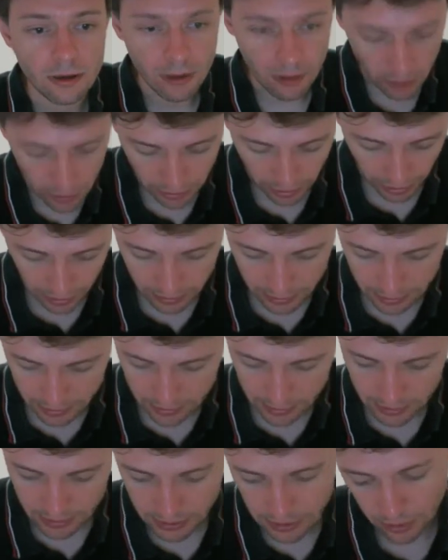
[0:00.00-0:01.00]
okay.
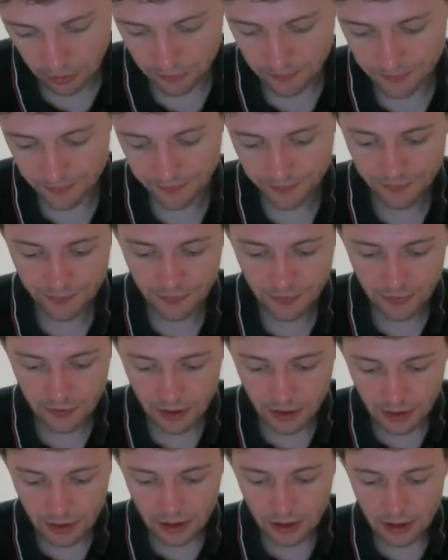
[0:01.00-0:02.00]
So,
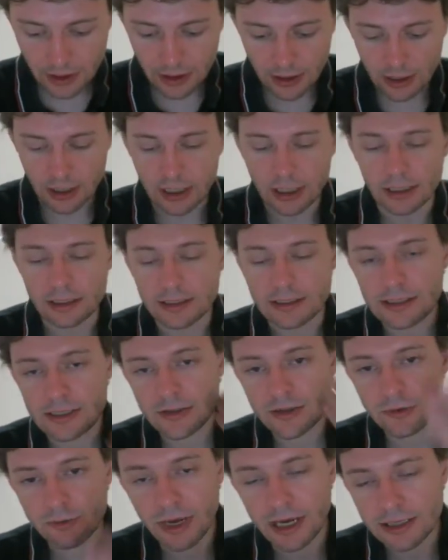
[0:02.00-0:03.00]
listen
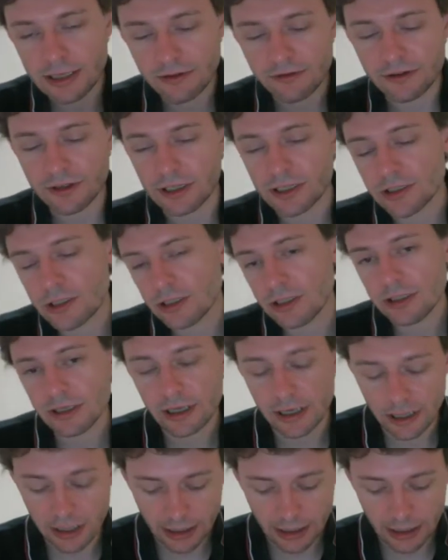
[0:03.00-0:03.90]
to my definition